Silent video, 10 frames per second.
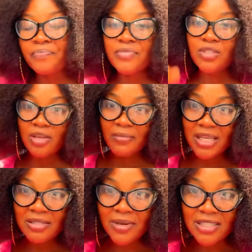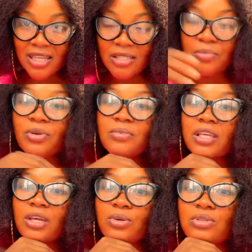So imagine masters in
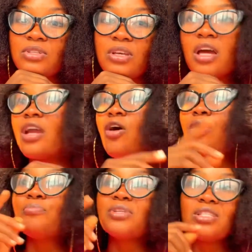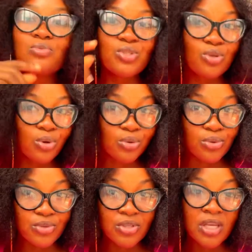public health and you're competing with
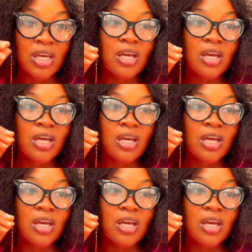doctors,